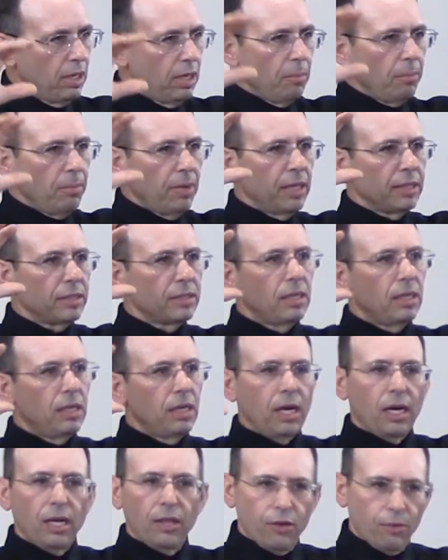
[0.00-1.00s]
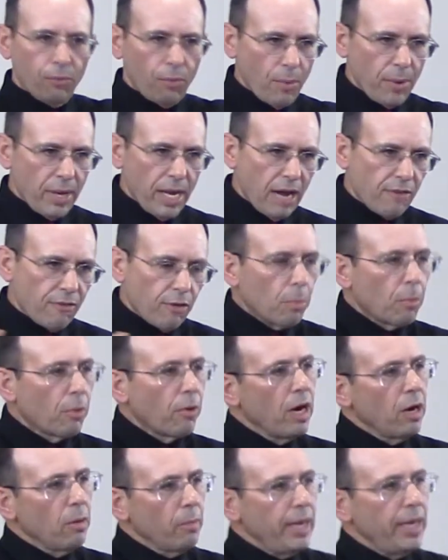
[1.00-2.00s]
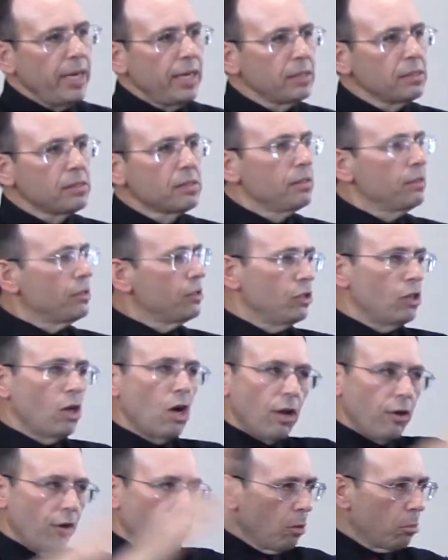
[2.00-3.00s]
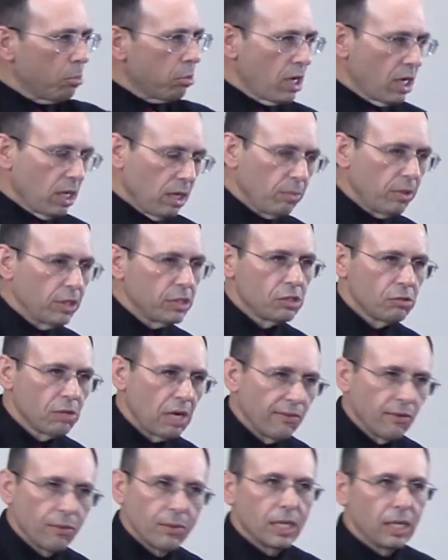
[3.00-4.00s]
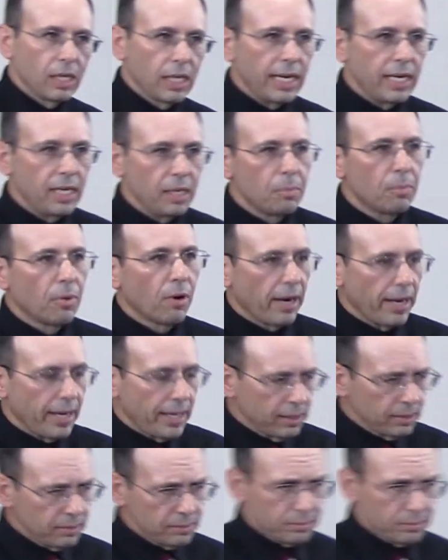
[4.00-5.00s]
But when we have our prayer meetings, there's no problem whatsoever with a lady praying